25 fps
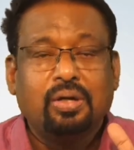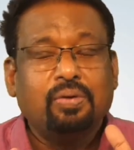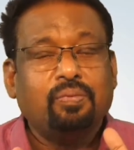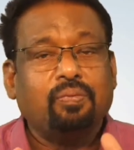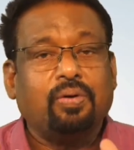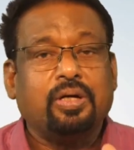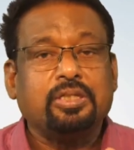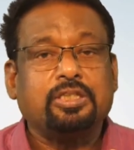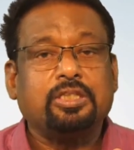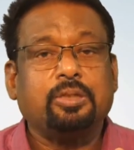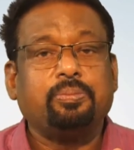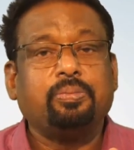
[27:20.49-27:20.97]

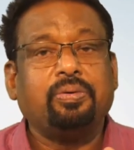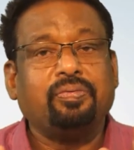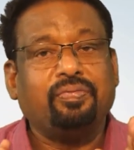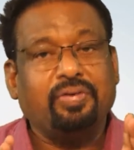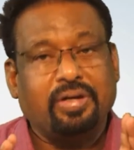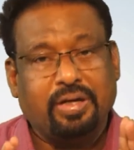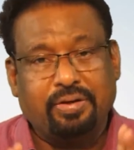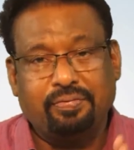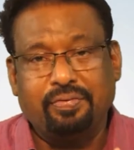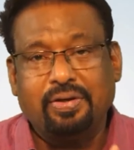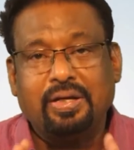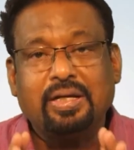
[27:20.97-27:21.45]
One should be
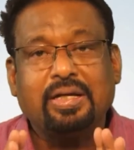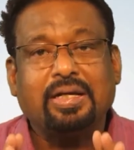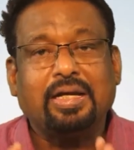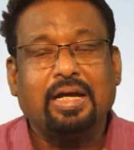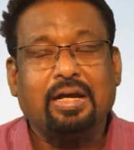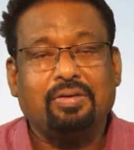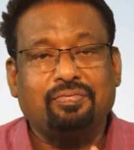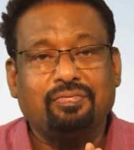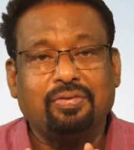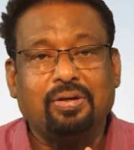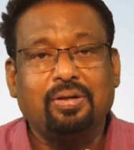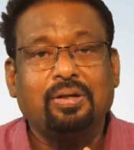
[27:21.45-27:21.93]
very, very
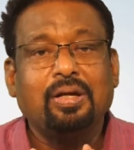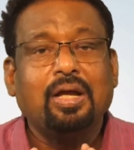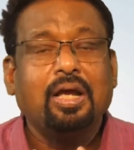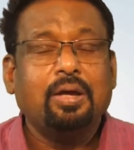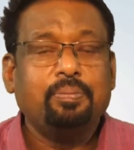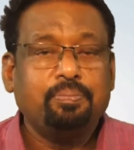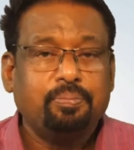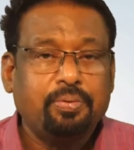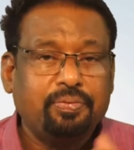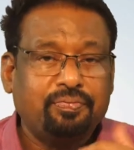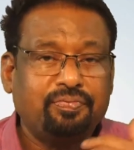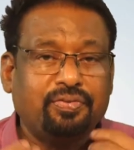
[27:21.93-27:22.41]
careful
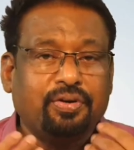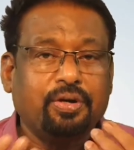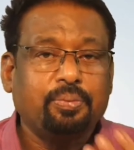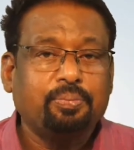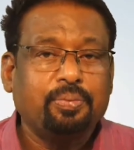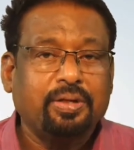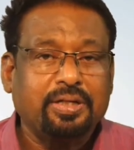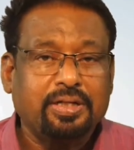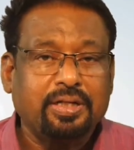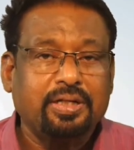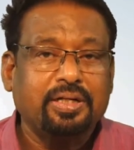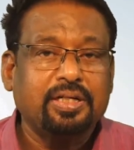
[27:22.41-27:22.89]
before
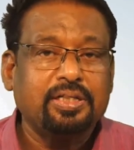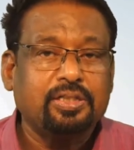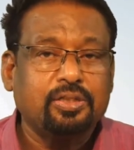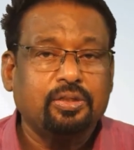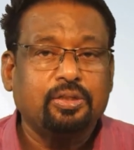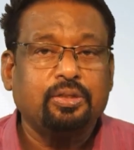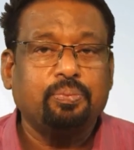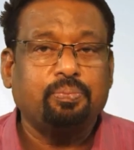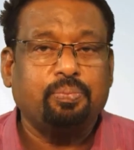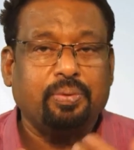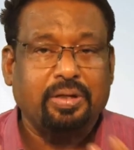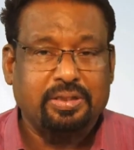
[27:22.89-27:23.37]
making a
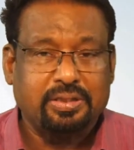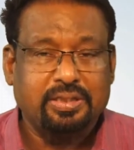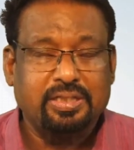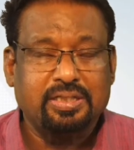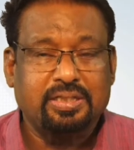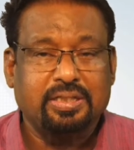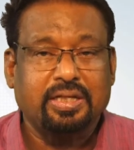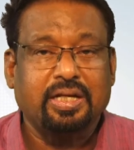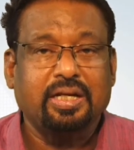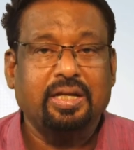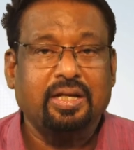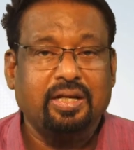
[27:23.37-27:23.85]
decision to
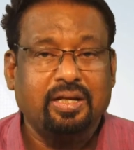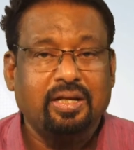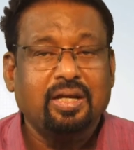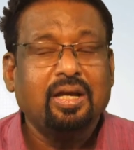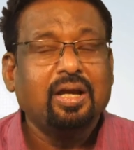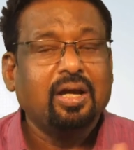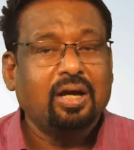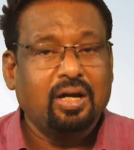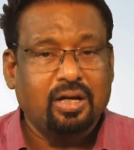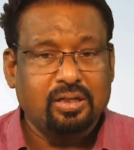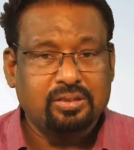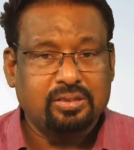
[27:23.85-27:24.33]
purchase any
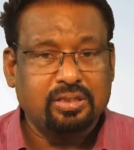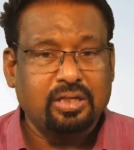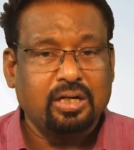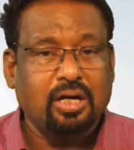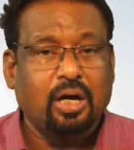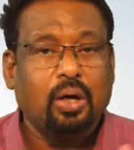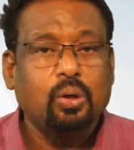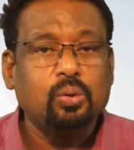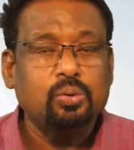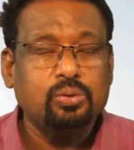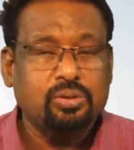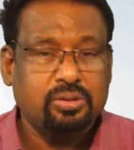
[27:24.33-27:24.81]

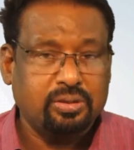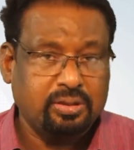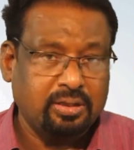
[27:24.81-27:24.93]
house.